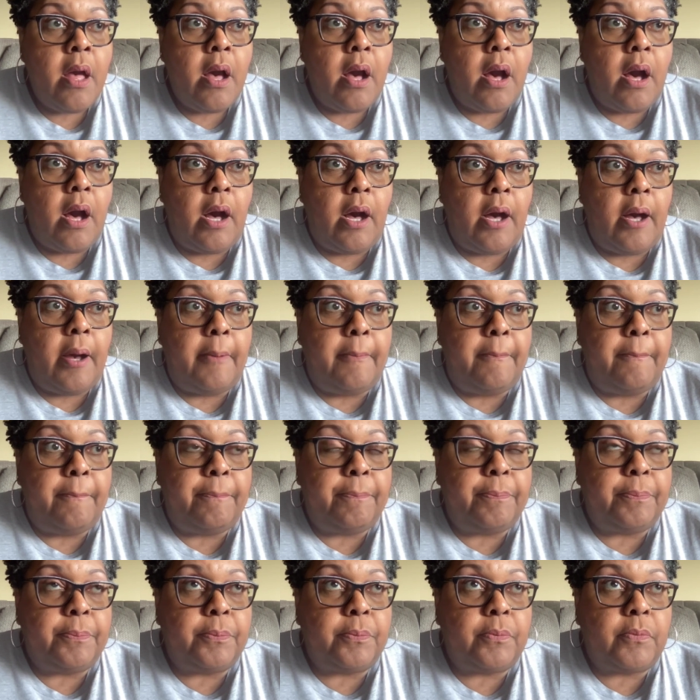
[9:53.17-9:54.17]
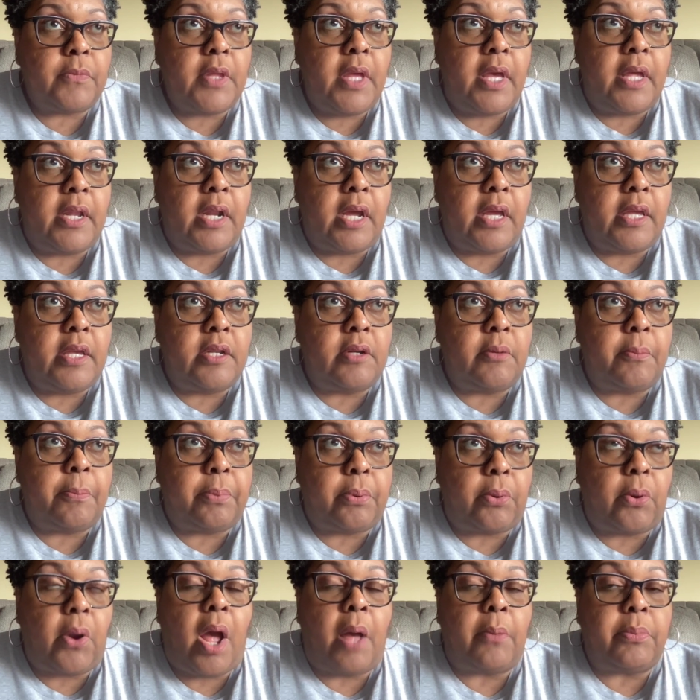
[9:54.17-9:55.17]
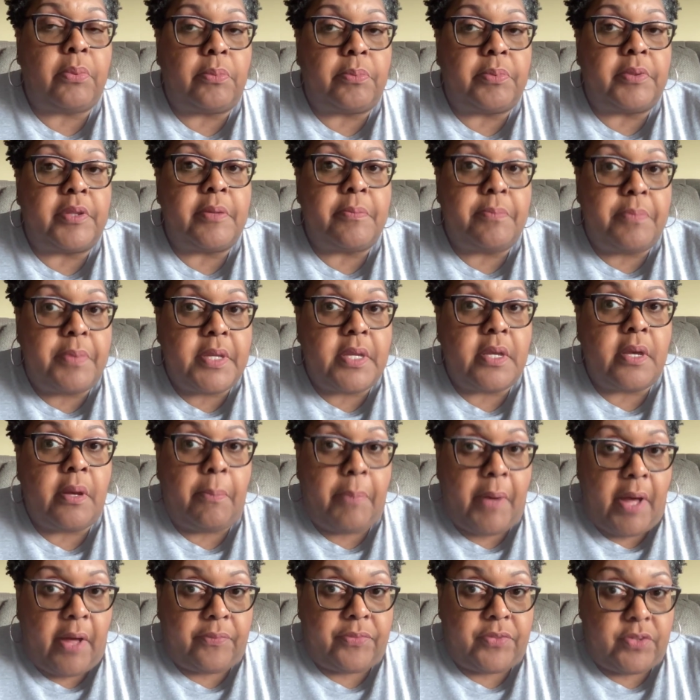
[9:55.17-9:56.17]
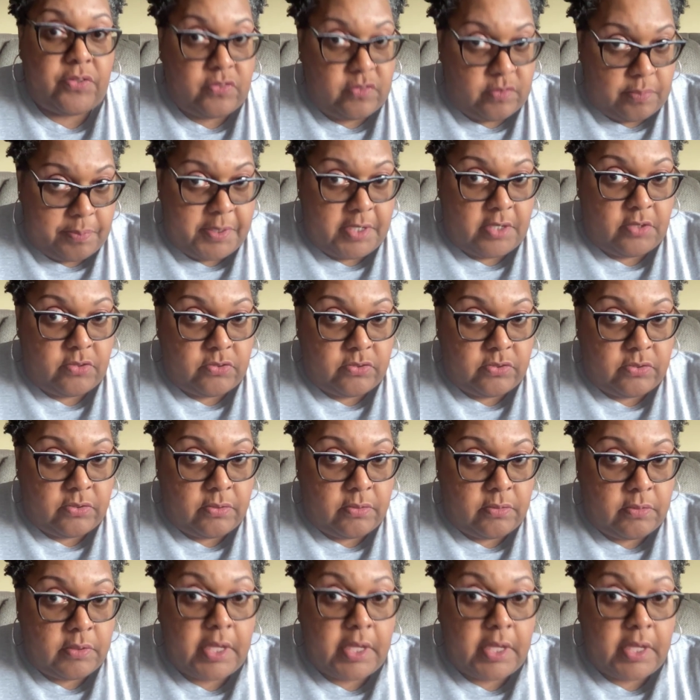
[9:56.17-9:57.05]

Um, and it'll probably be about this speech